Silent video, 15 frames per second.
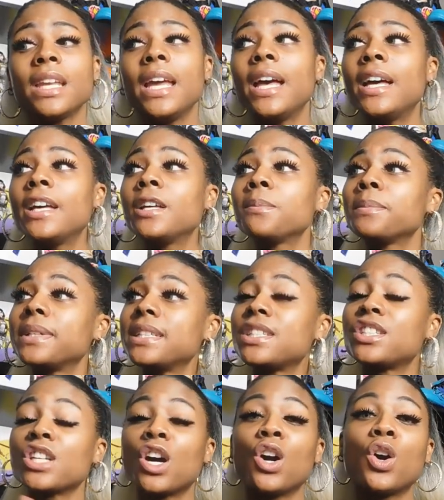Um,
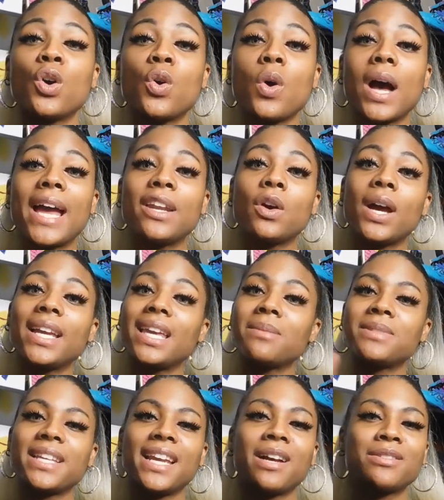so I know I
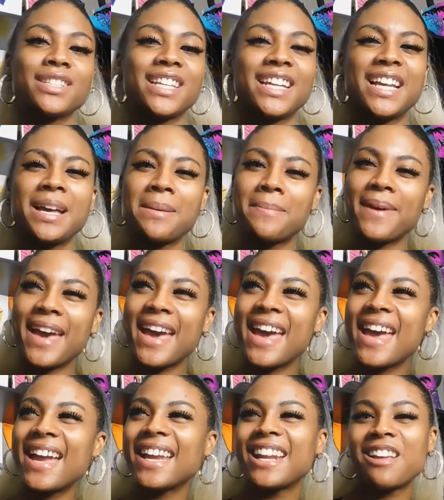kept saying I was going to come
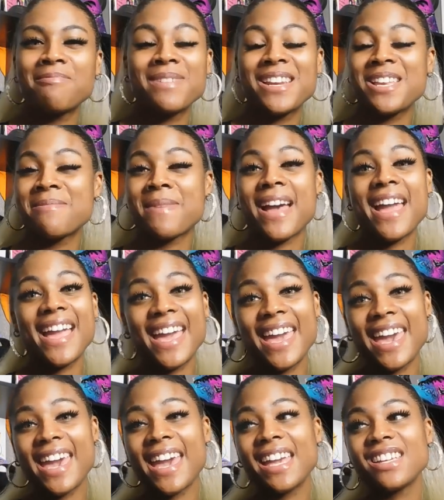back and I've been M I
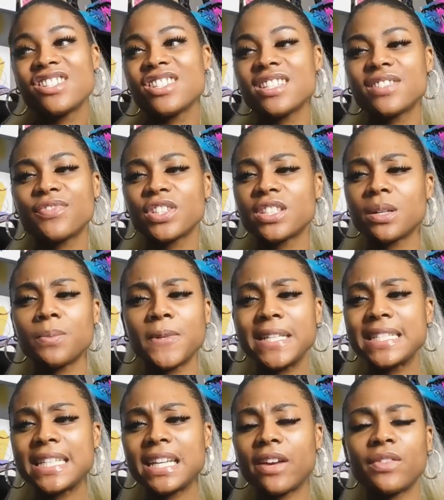A. It's just for some
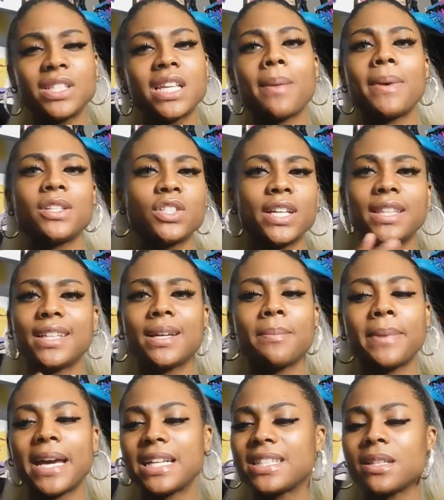reason, every time I tried to come
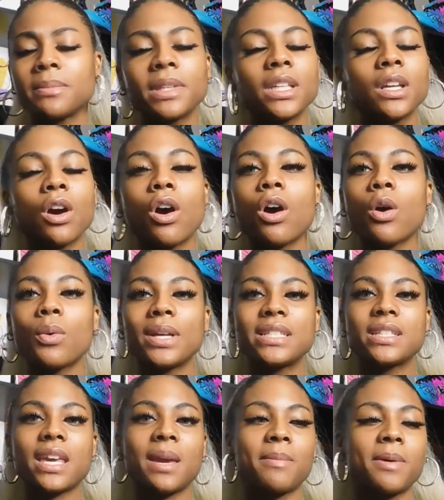back, something always
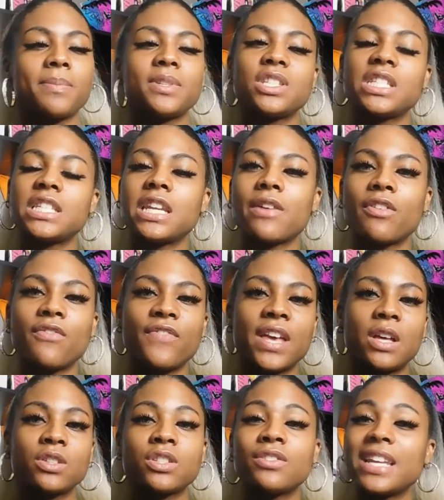came up. It just never
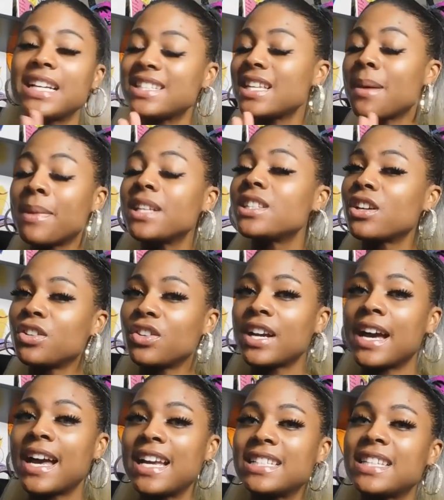failed. So next time I tell you
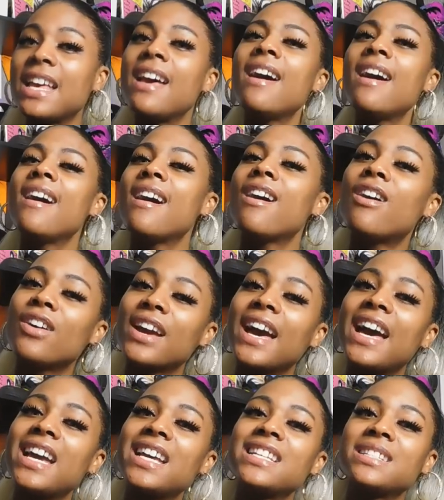guys, oh
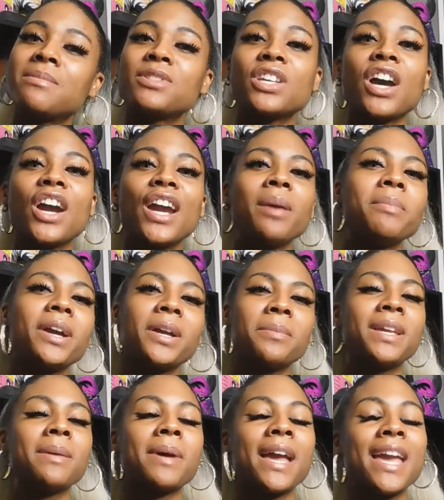guys, I'm sorry, I'm not going to
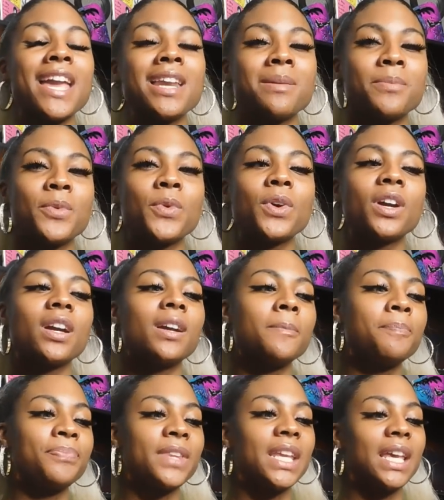be M I A
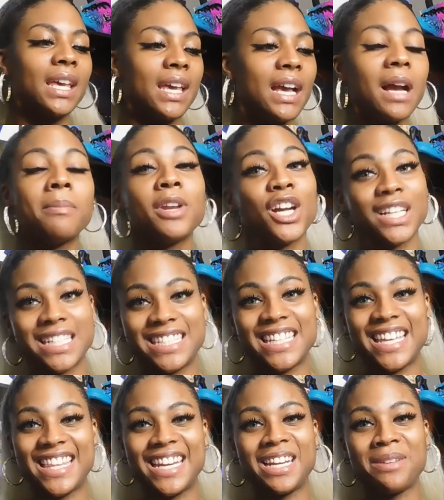anymore. I'm not gonna
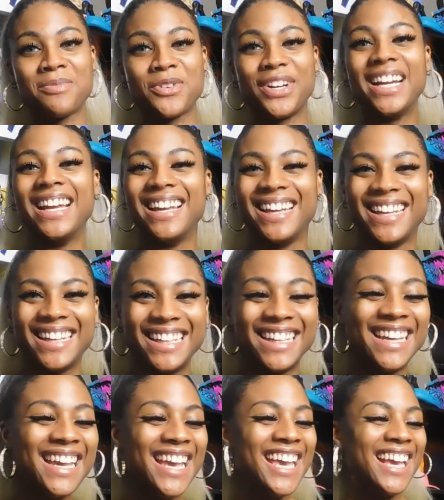say that anymore
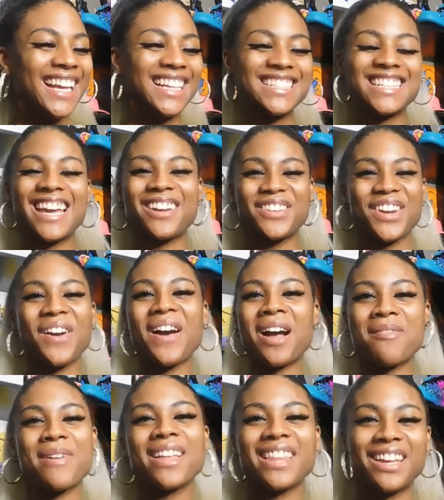because I don't know
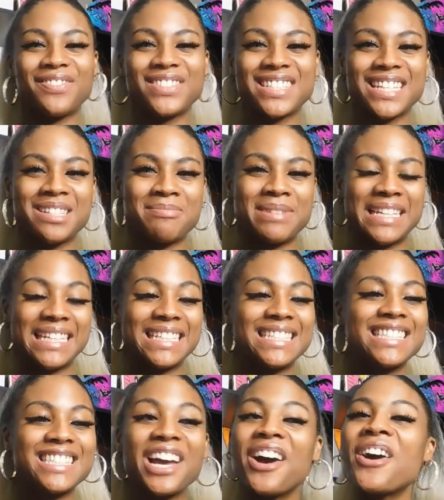how my life is gonna be.
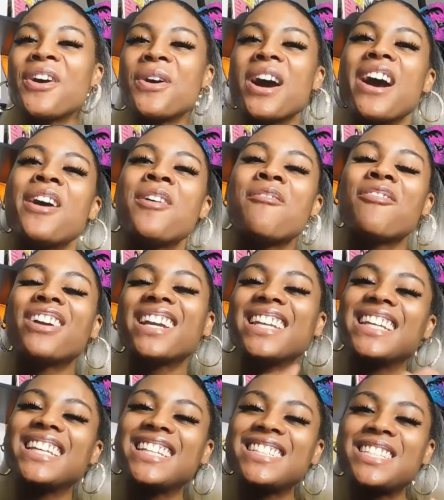So we're
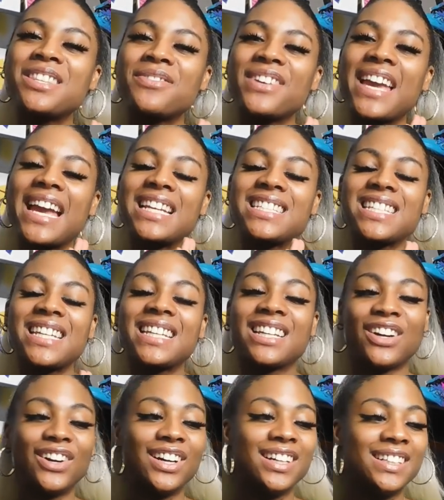gonna get into the reaction,
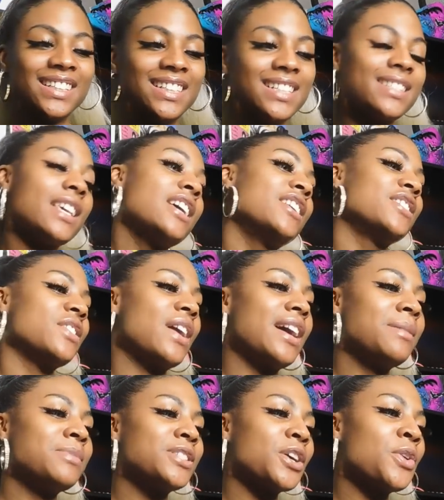guys. So
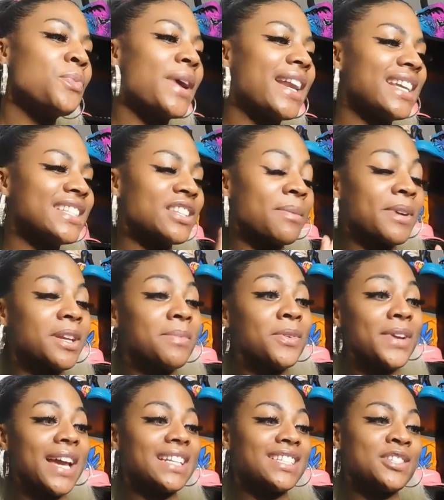I'm so ready. So I'm gonna be
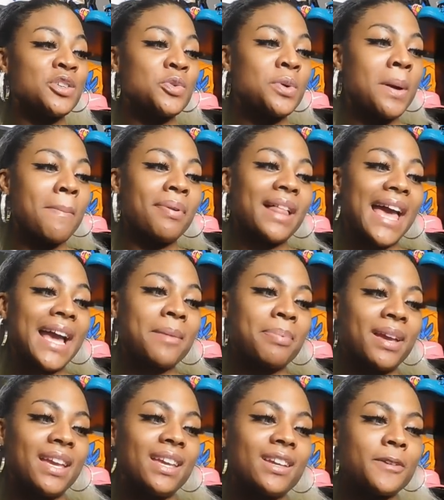reacting to
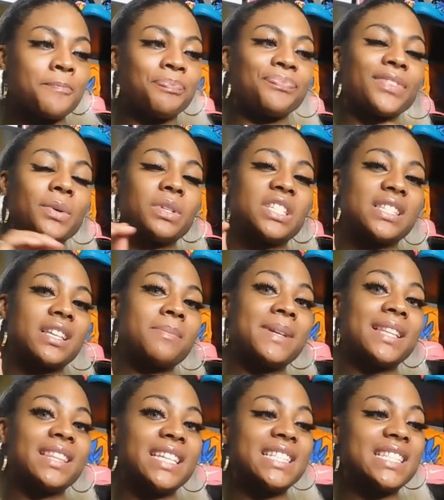Blackpink, which is gonna
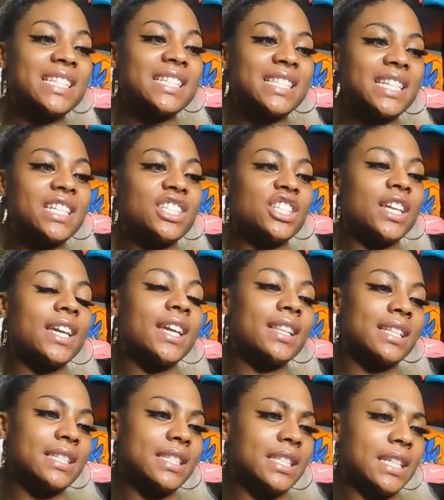be Lisa teaching,
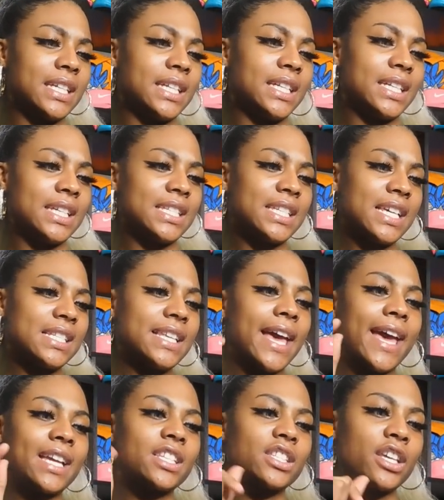let's see, it says E
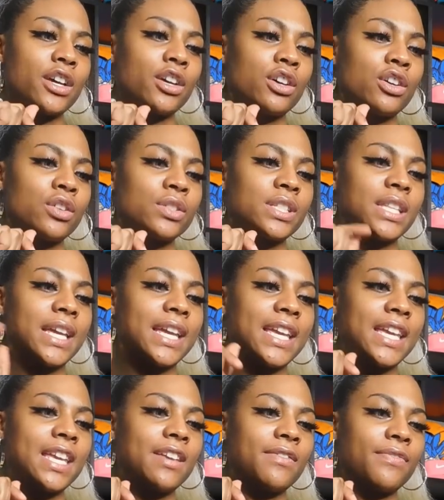X O's The
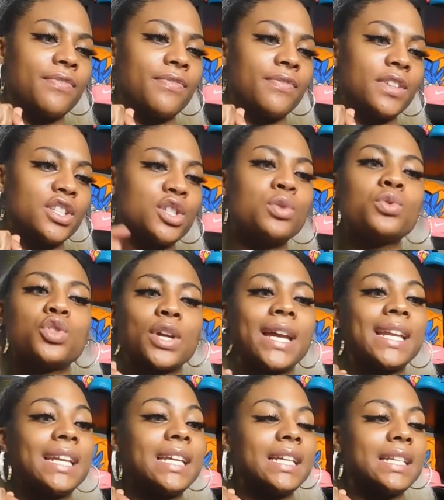Eve to
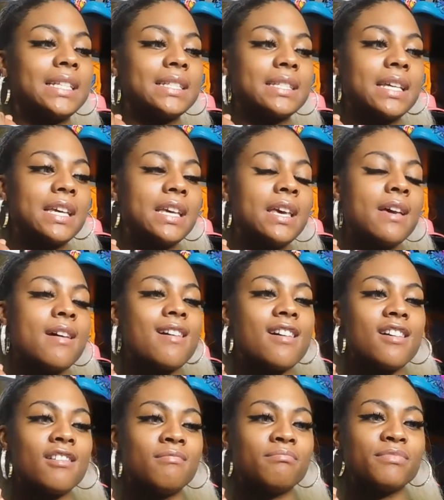trainees.
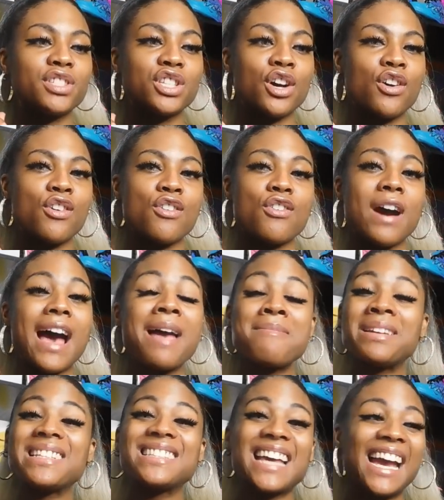Um, so I'm
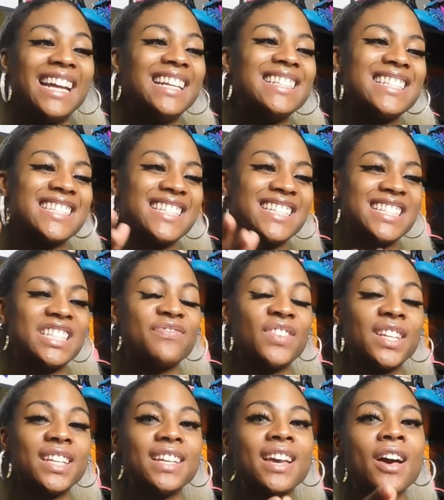excited to see this
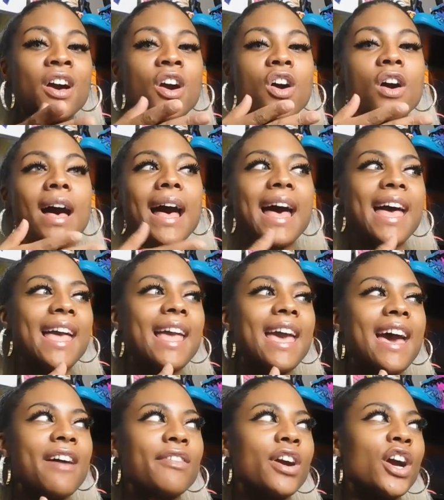video. I
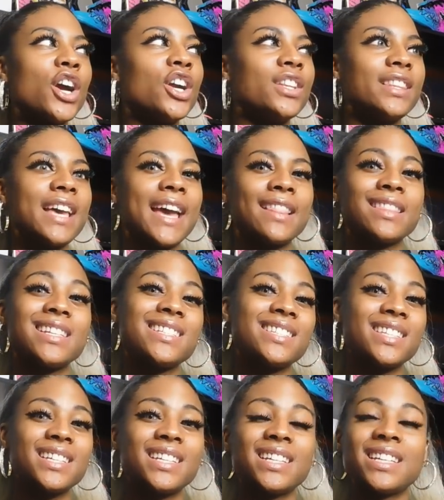have heard that
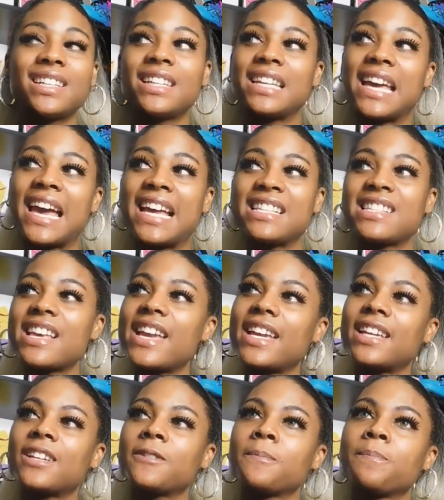Lisa has
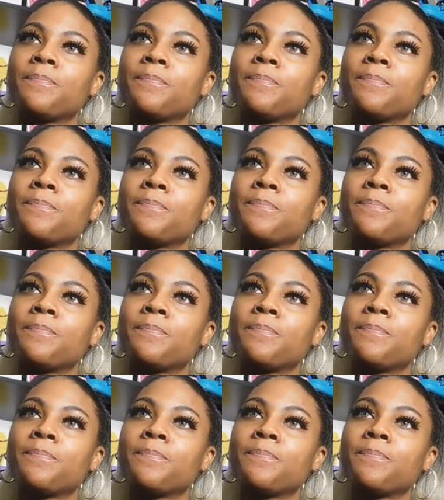like